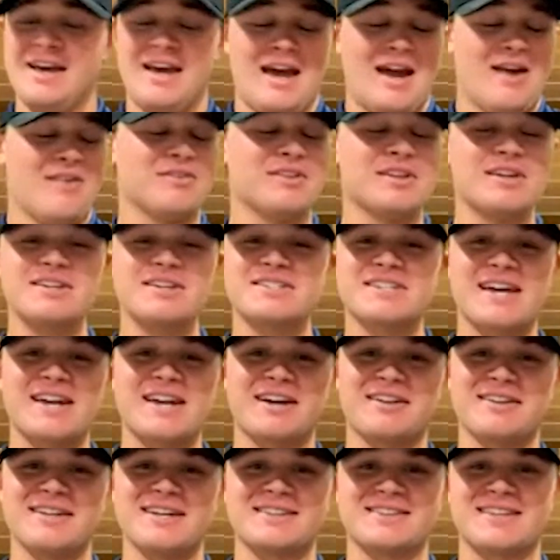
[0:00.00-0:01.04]
Everything's kind
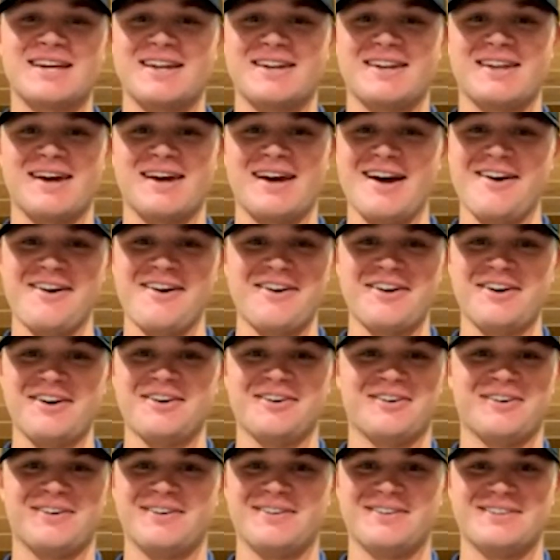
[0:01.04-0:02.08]
of clicked that day. I don't know.